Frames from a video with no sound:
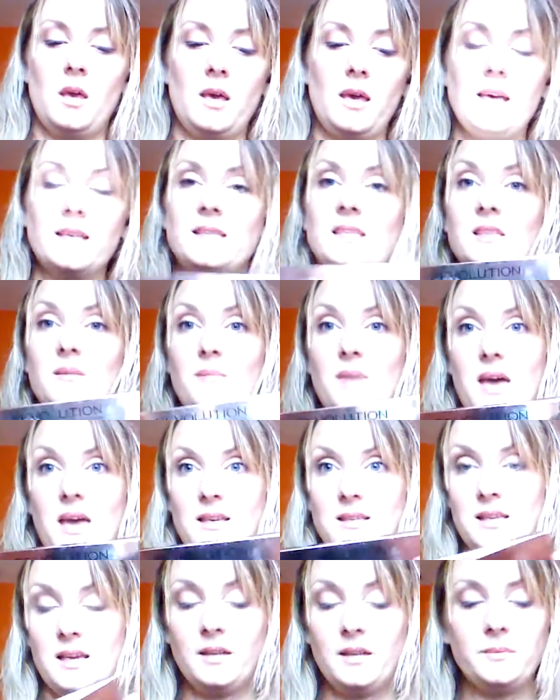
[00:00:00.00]
It's
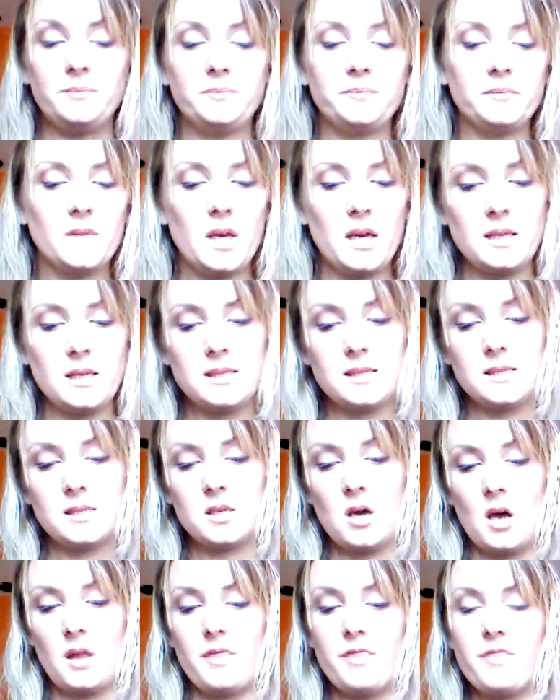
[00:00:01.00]
amazing. It's
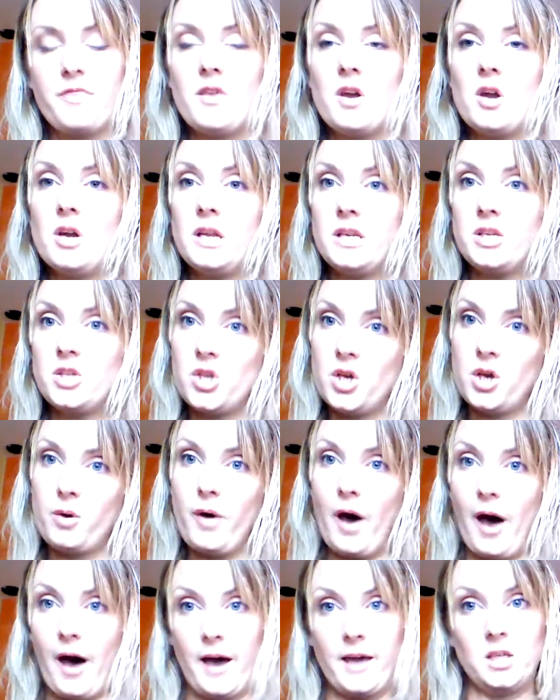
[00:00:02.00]
got 32
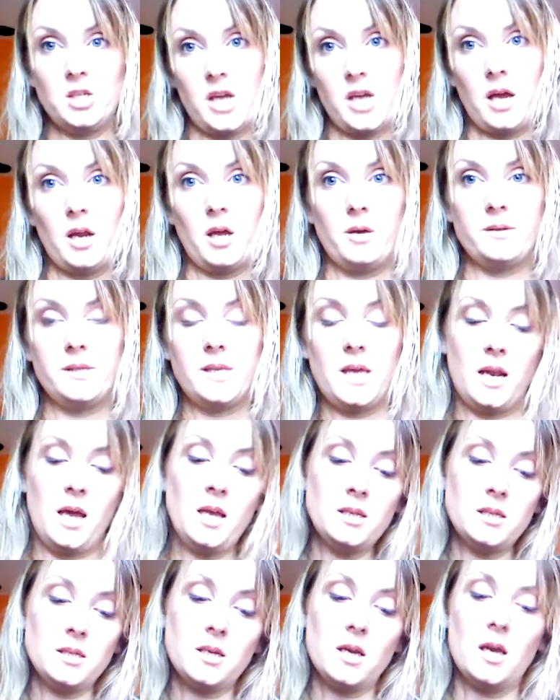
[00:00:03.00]
eyeshadows in
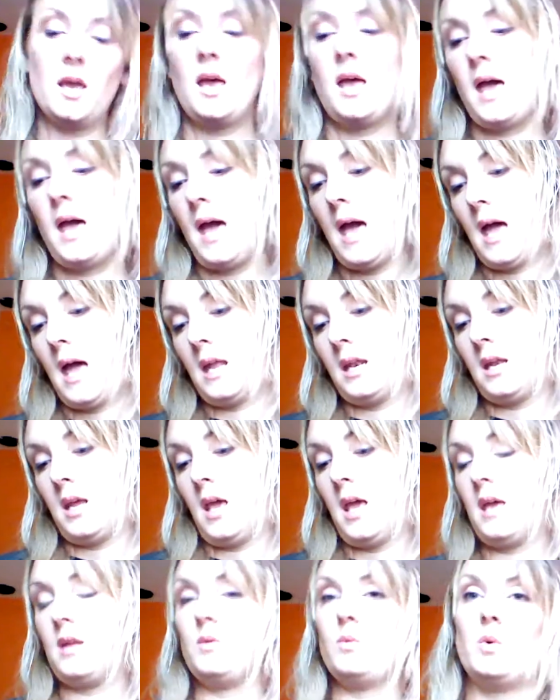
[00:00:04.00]
it, and
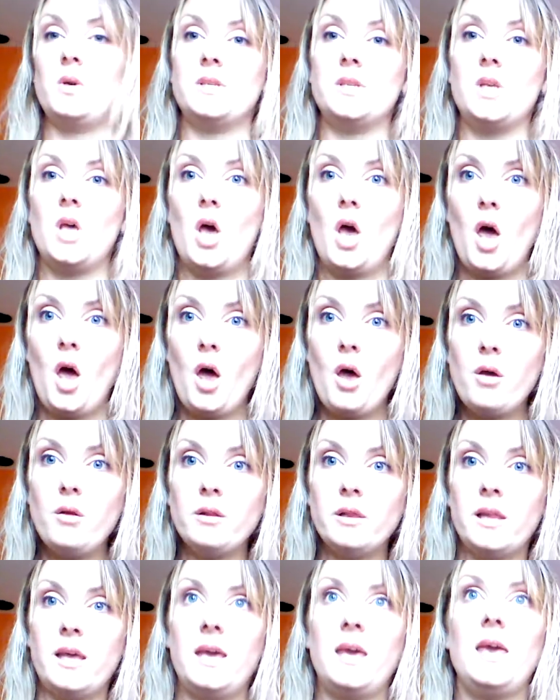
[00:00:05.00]
it was
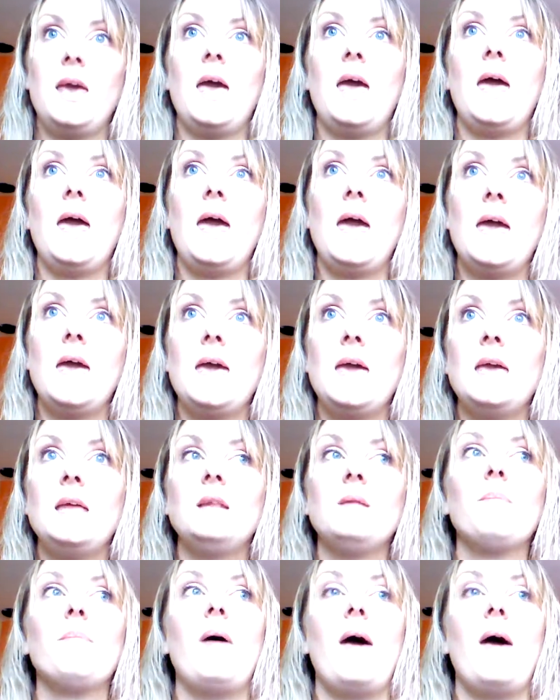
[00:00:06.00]
only £8.